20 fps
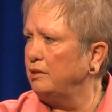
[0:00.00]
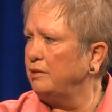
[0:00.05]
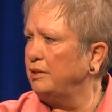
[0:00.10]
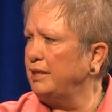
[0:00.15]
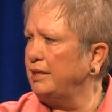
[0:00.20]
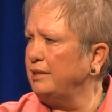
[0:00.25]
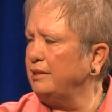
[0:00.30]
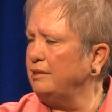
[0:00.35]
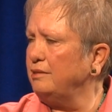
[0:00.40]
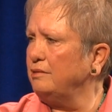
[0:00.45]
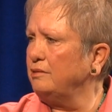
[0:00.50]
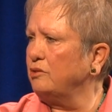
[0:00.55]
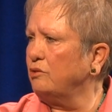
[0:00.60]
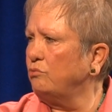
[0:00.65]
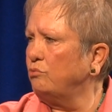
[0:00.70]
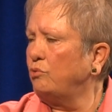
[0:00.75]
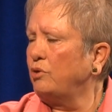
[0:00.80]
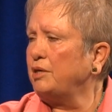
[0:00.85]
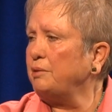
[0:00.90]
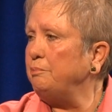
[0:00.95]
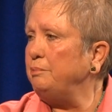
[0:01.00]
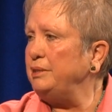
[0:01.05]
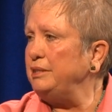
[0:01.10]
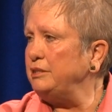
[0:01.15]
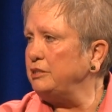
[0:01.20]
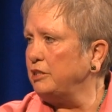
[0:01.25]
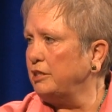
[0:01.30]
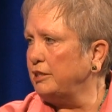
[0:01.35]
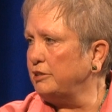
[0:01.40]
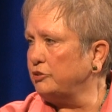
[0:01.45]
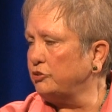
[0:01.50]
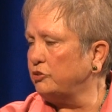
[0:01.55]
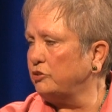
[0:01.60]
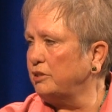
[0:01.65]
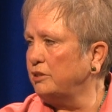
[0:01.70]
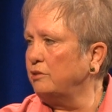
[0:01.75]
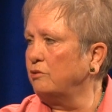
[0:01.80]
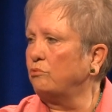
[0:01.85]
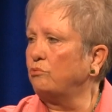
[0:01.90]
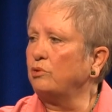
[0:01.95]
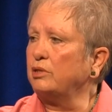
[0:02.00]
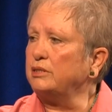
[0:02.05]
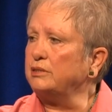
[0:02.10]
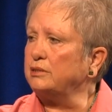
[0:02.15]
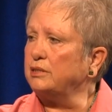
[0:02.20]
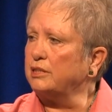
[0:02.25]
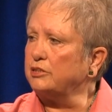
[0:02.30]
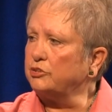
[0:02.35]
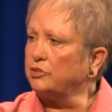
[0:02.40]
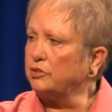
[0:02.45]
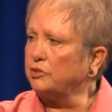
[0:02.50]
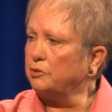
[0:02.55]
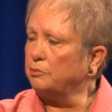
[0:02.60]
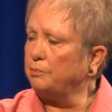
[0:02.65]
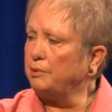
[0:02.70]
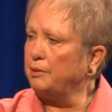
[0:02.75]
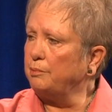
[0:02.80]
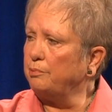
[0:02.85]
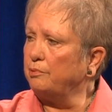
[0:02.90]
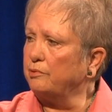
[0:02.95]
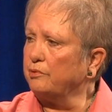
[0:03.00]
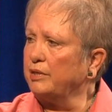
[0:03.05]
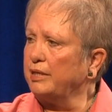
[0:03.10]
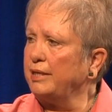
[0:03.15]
They don't want to be touched. They don't want to touch other people.